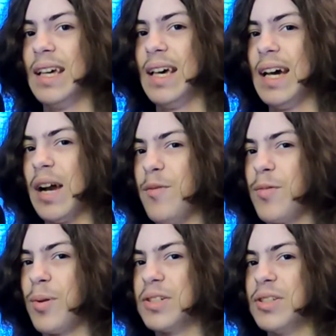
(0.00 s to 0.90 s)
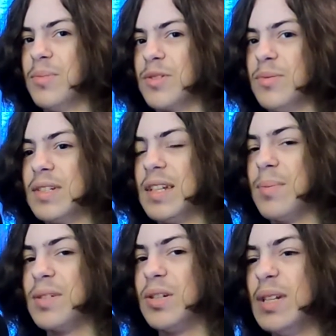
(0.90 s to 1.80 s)
I remember watching the most recent
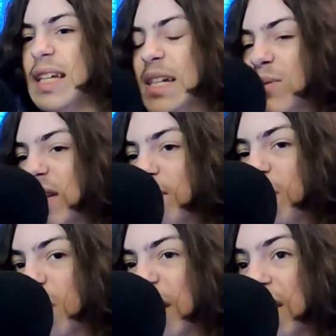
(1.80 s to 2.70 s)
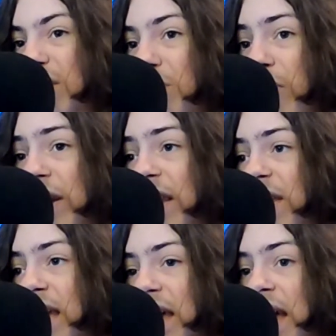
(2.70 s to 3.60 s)
episode, and it was the most disappointing
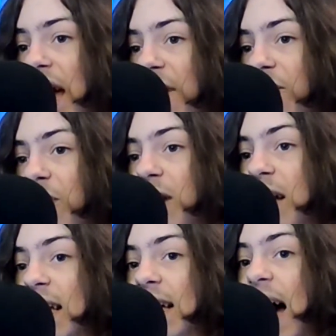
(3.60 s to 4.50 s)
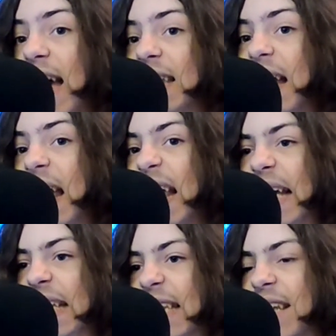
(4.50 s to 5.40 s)
thing ever. I
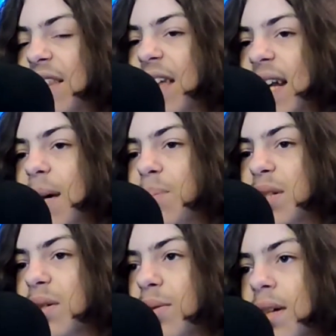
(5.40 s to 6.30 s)
hated that episode.